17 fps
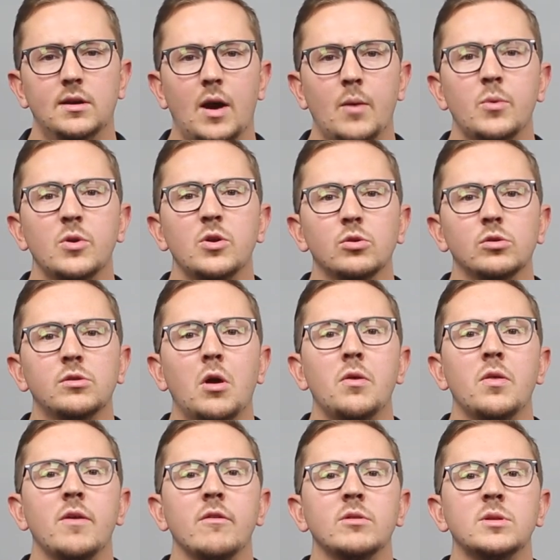And we all
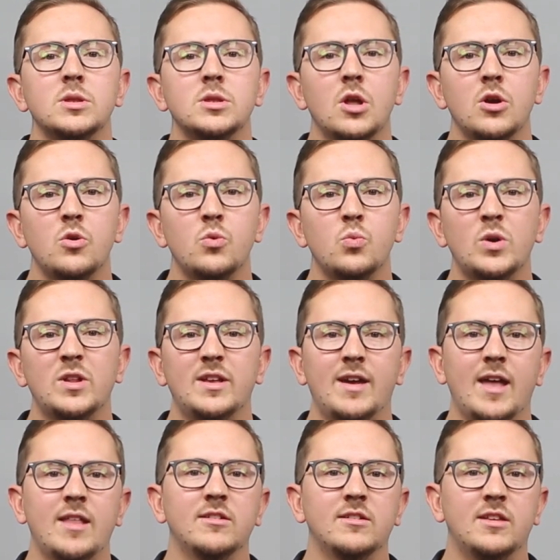know that there is no
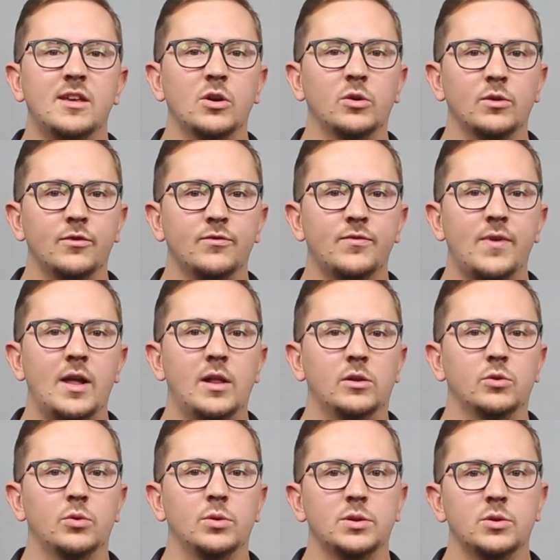winning entity on a
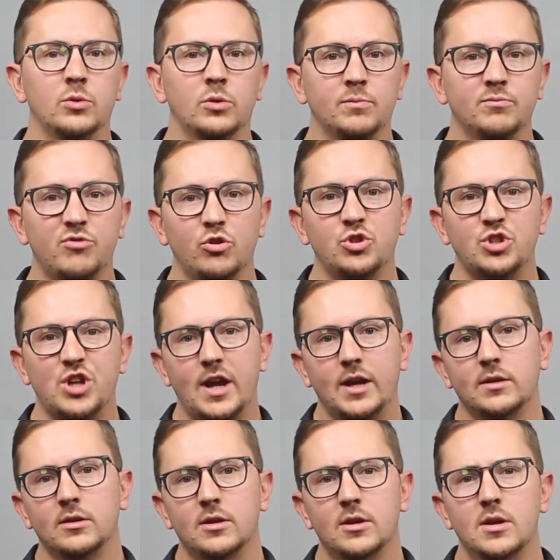failed or stalled
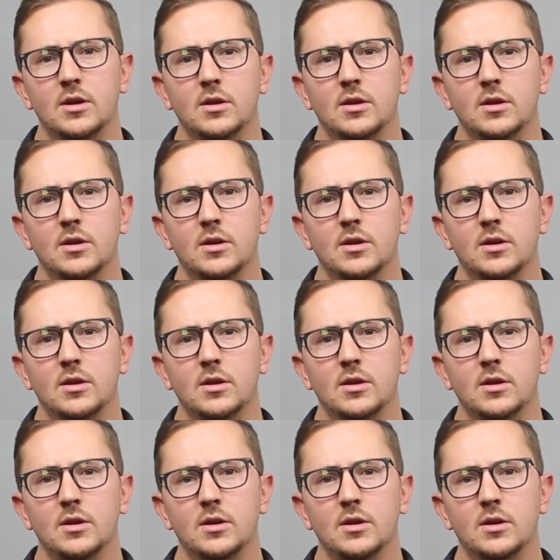project.